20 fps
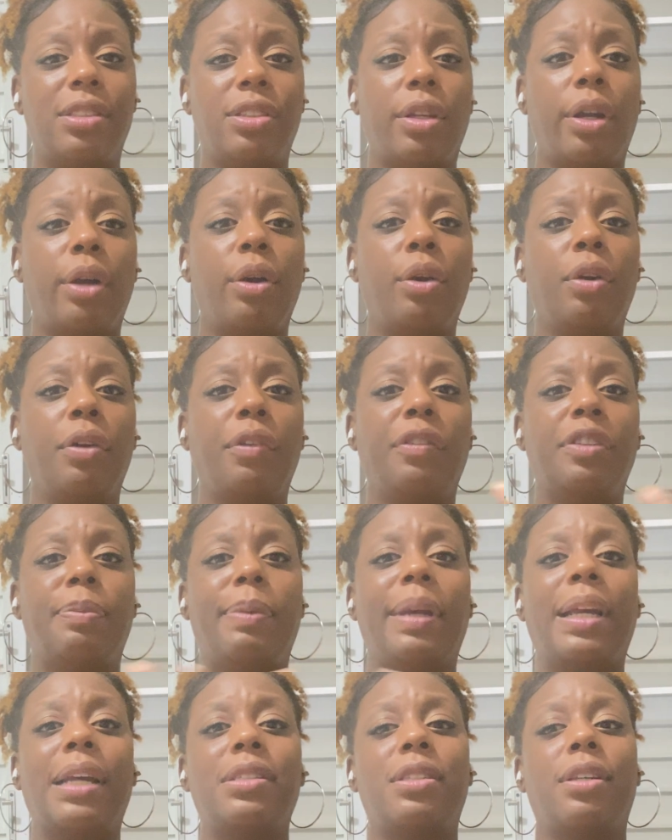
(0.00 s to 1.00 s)
stoves
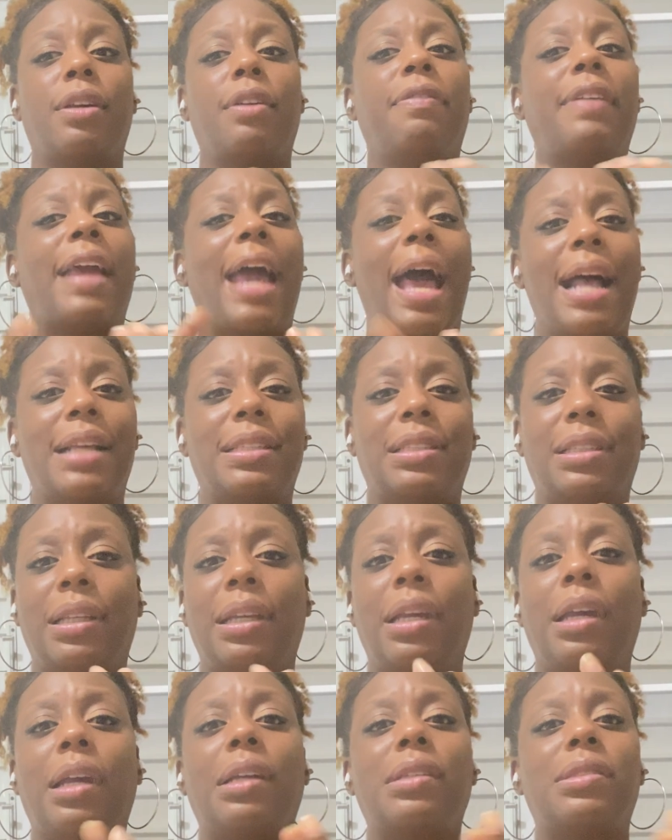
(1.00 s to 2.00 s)
because of gas
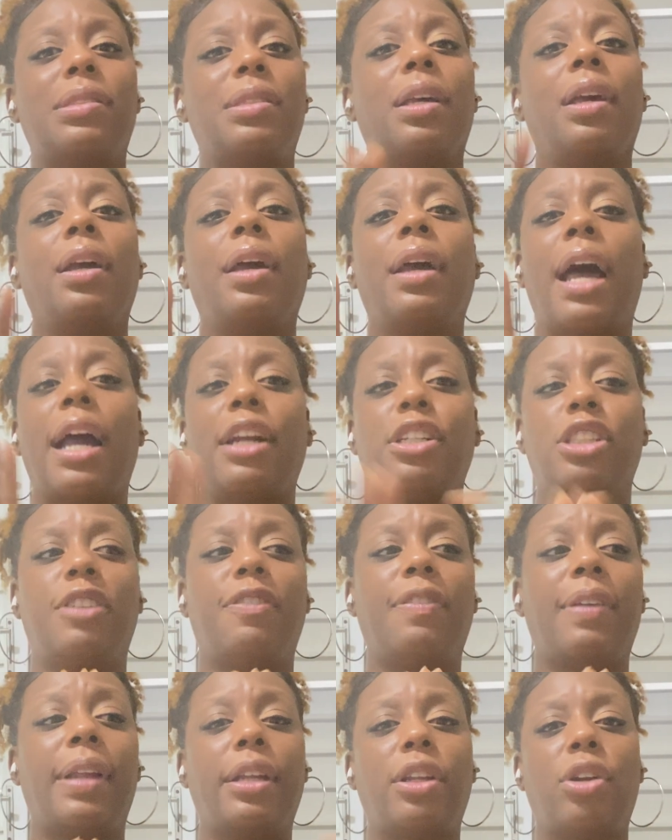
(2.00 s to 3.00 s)
leaks. I
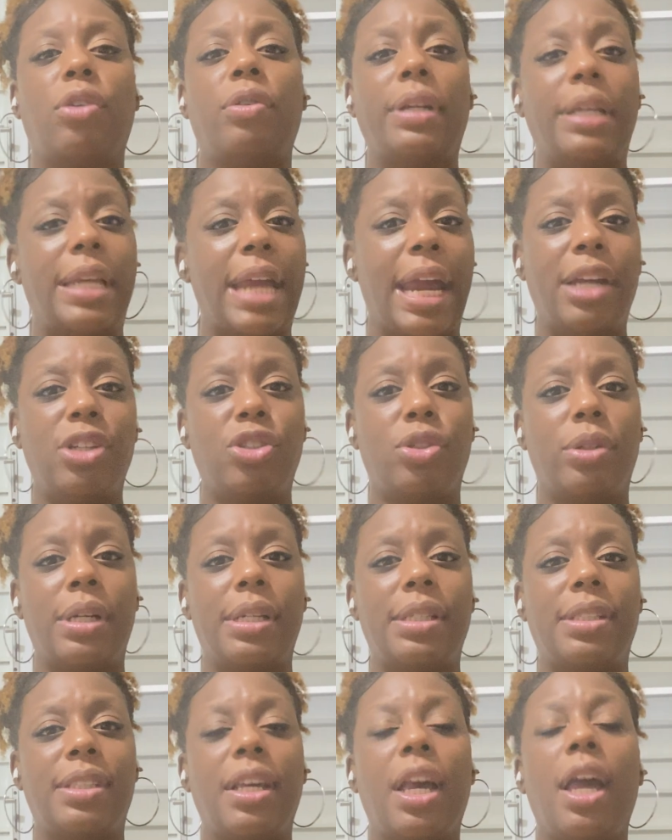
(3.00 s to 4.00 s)
just feel like they're
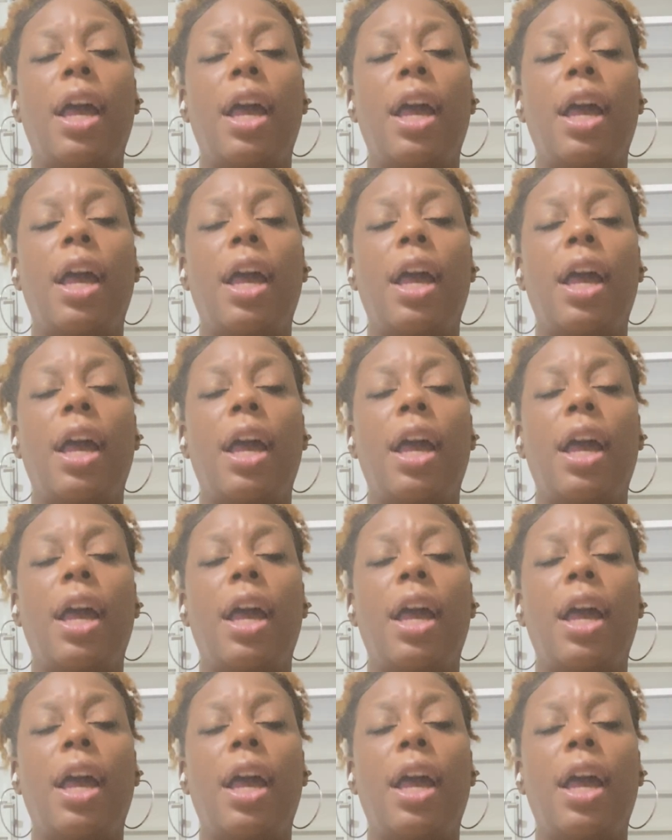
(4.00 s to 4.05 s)
dangerous.